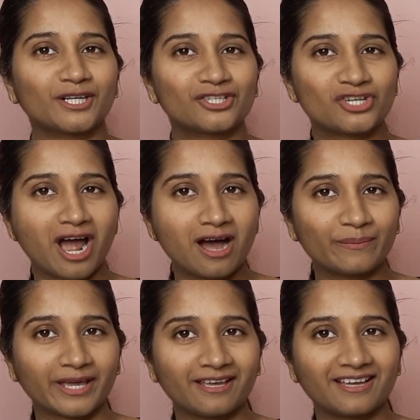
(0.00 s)

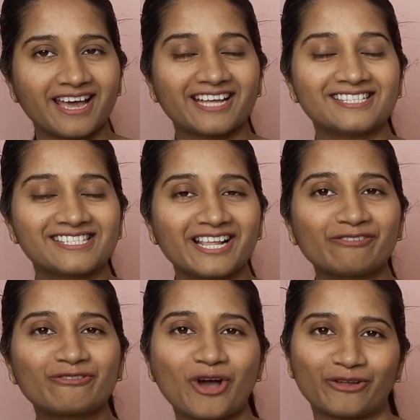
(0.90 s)
charming, and
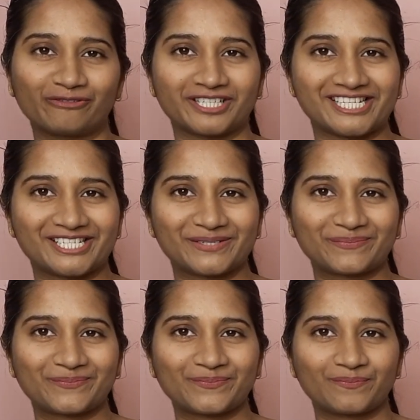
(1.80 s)
self-confident.
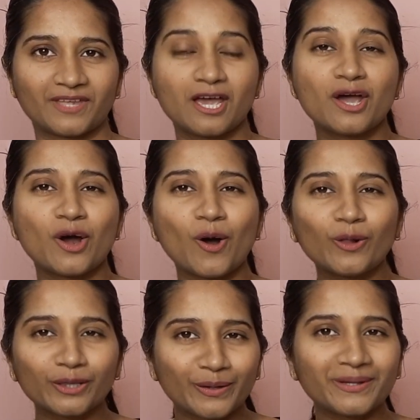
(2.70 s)

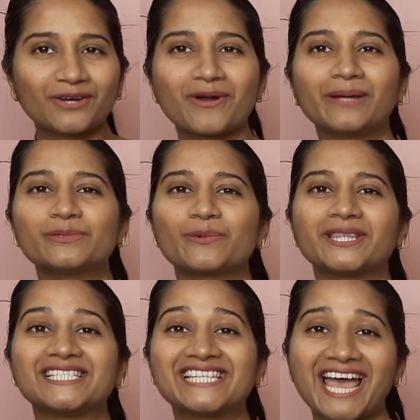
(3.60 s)
Although it rhymes
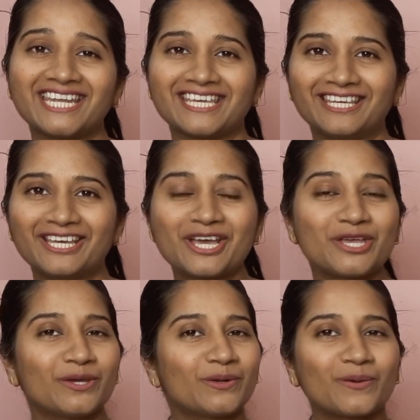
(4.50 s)
with daddy,
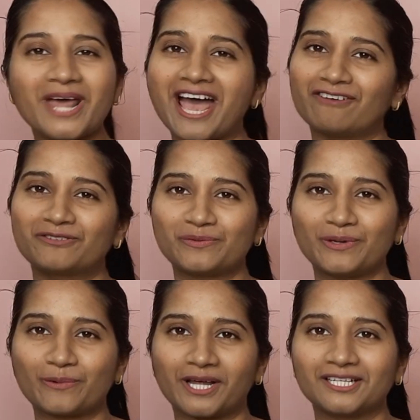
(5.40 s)
you don't have to
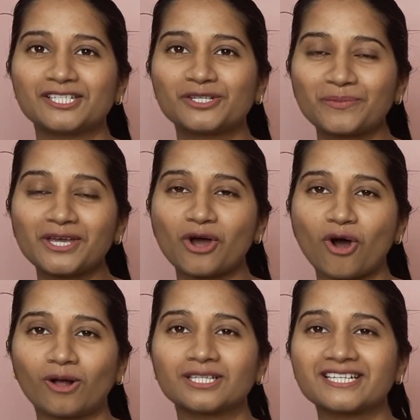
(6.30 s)
be one to be
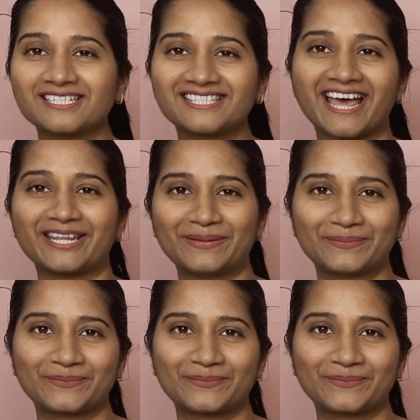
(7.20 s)
called a zaddy.